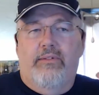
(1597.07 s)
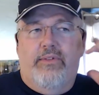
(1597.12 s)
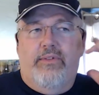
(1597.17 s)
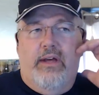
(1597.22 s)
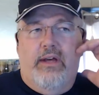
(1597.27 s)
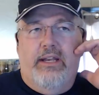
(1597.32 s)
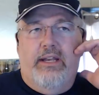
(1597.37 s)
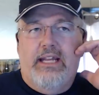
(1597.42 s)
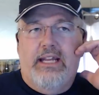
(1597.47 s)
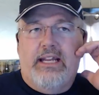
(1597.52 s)

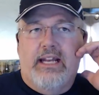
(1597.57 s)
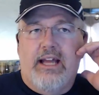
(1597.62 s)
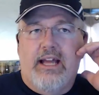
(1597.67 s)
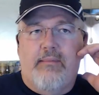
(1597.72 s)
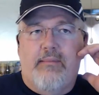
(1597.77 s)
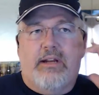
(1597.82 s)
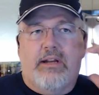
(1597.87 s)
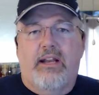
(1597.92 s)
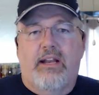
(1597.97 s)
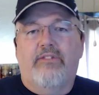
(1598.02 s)
an
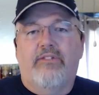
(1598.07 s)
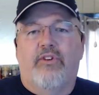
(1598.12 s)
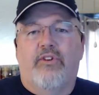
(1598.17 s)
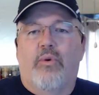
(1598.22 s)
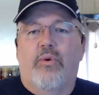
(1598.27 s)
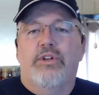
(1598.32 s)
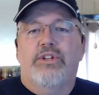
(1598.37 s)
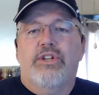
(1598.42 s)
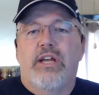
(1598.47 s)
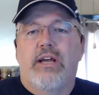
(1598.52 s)
economic lesson
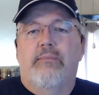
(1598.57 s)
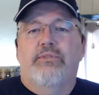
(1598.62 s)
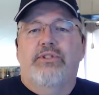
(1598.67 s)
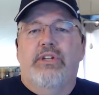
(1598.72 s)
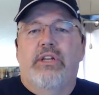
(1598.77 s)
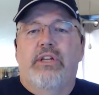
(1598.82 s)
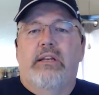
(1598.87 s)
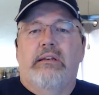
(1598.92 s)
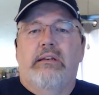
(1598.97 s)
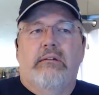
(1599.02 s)
always comes
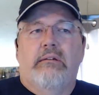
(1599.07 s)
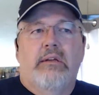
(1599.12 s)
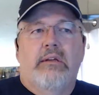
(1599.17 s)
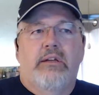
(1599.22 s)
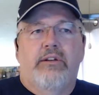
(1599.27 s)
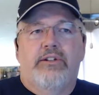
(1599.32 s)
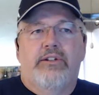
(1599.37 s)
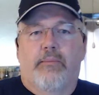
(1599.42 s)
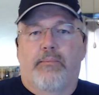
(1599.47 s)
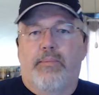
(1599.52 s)
in
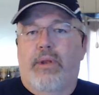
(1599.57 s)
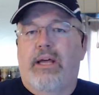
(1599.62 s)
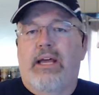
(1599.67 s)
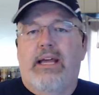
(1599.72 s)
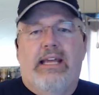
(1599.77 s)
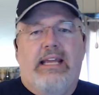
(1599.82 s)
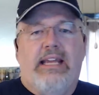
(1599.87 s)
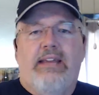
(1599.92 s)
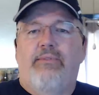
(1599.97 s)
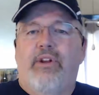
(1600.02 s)
to play,
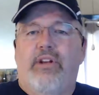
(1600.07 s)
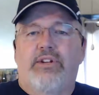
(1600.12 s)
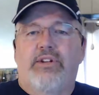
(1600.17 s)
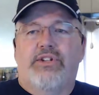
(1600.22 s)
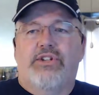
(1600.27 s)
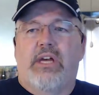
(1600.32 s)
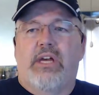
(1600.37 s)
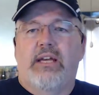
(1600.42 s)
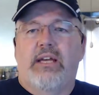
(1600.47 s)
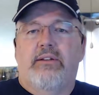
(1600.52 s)
even in
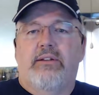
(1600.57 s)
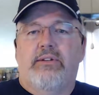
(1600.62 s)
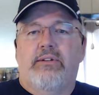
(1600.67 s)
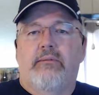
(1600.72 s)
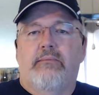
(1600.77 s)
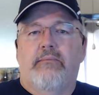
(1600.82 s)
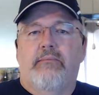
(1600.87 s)
science,